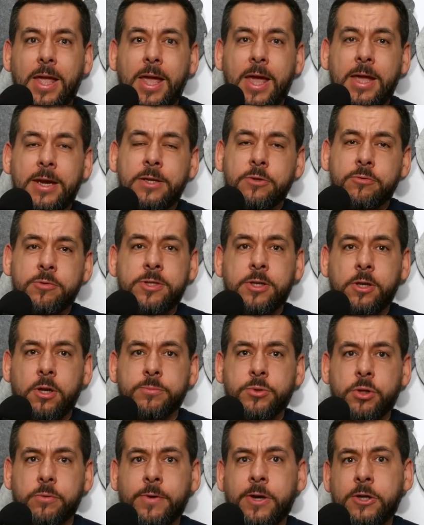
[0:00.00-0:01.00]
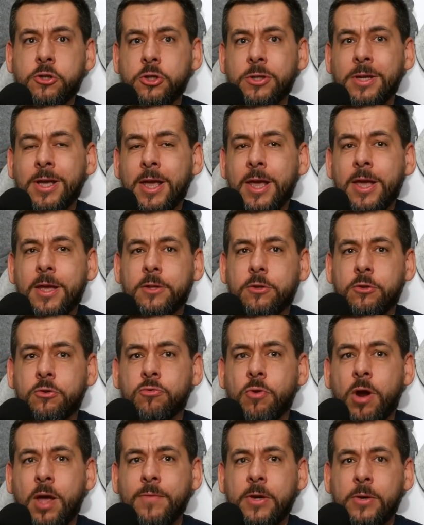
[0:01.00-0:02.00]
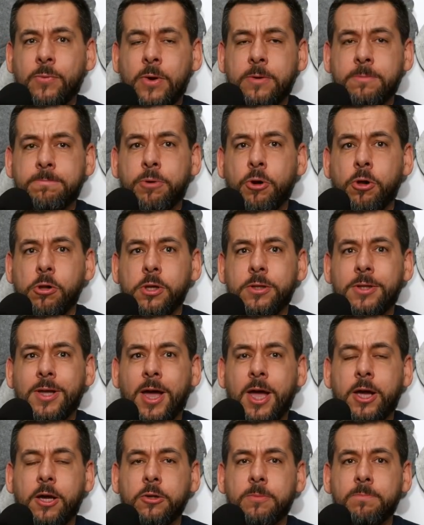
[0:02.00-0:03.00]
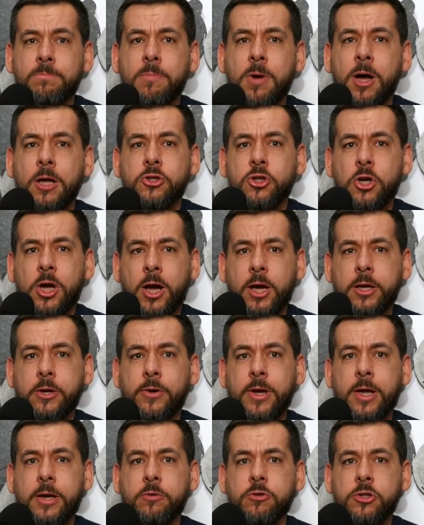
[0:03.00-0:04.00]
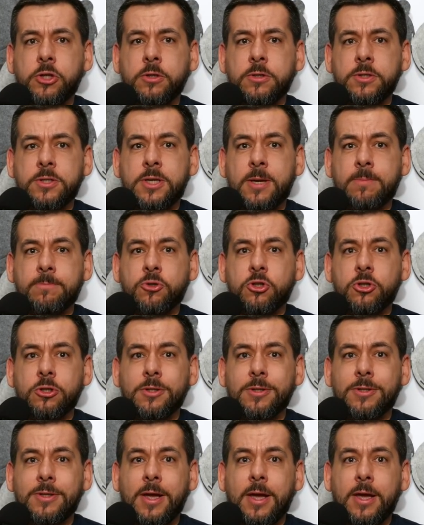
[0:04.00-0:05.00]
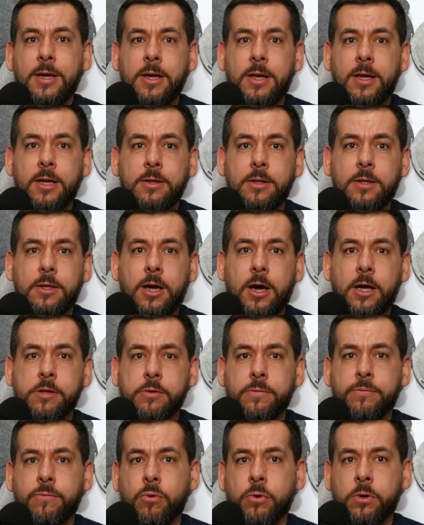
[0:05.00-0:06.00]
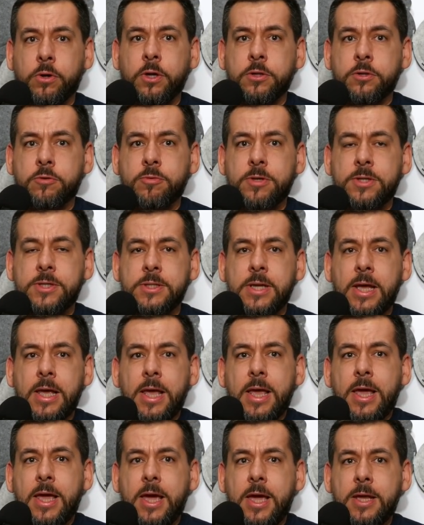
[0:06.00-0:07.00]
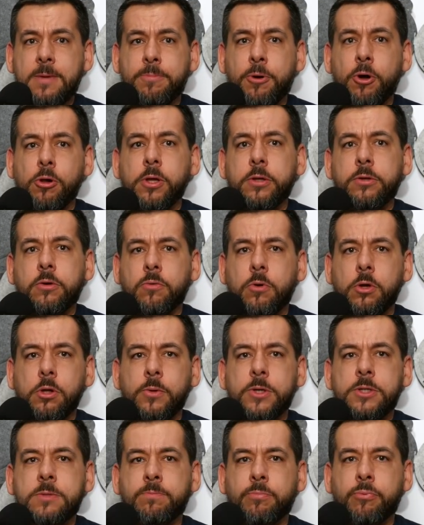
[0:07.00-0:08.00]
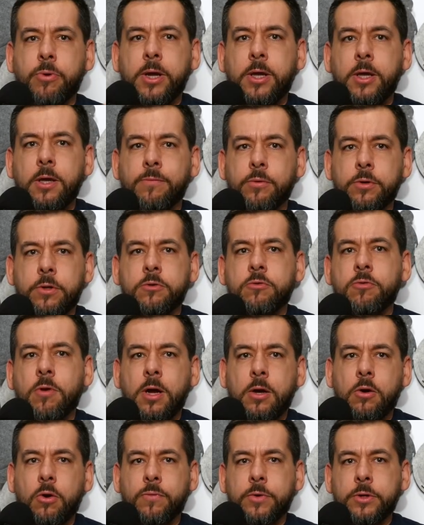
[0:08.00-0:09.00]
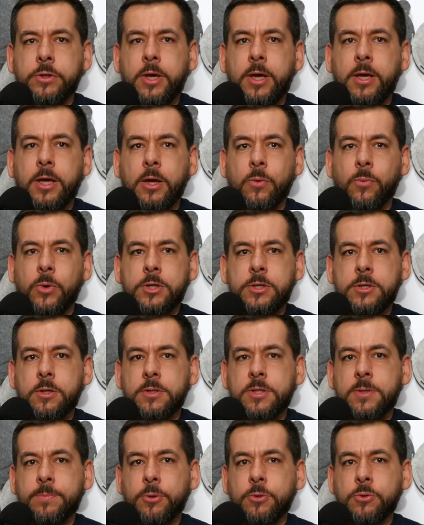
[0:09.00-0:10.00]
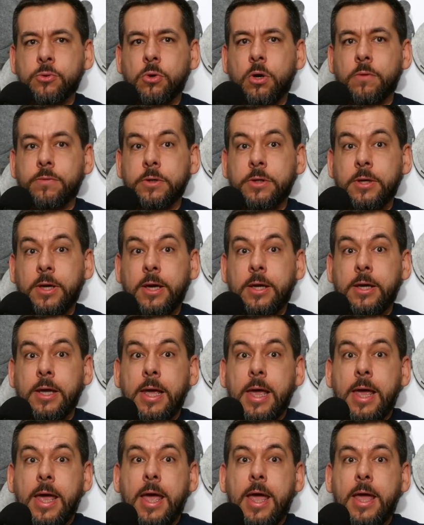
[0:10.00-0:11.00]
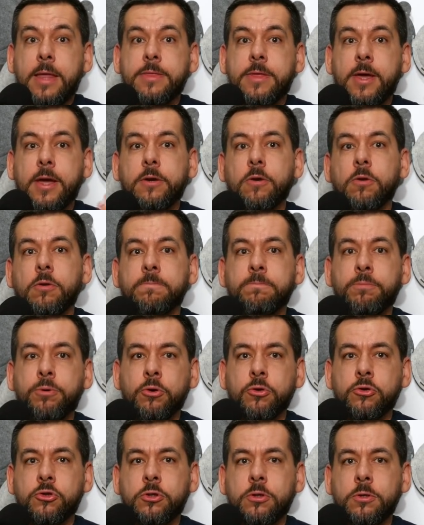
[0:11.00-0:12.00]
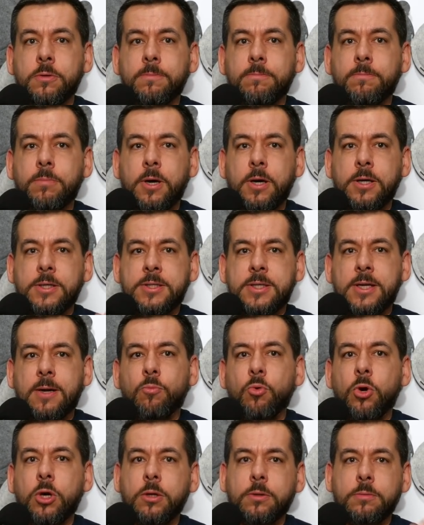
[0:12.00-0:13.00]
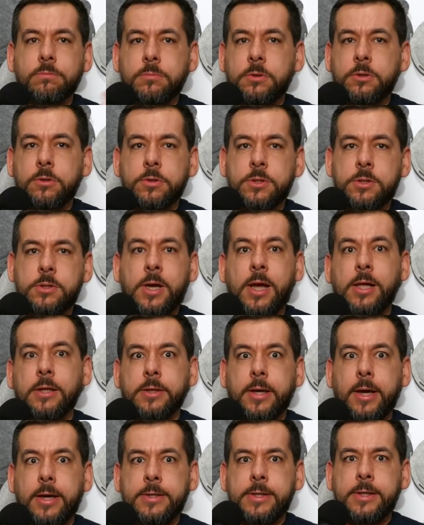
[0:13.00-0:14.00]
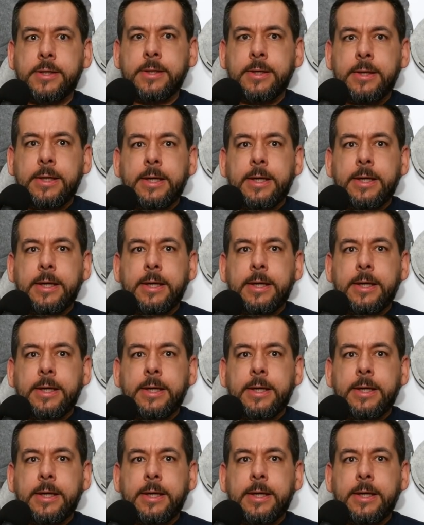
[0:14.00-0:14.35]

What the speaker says: An interesting observation, driving around Poland, I got much higher energy consumption than in the other 4 countries. In Poland, you're always braking for the truck overtaking where it's not supposed to overtake, and then you're pushed by someone who's tailgating.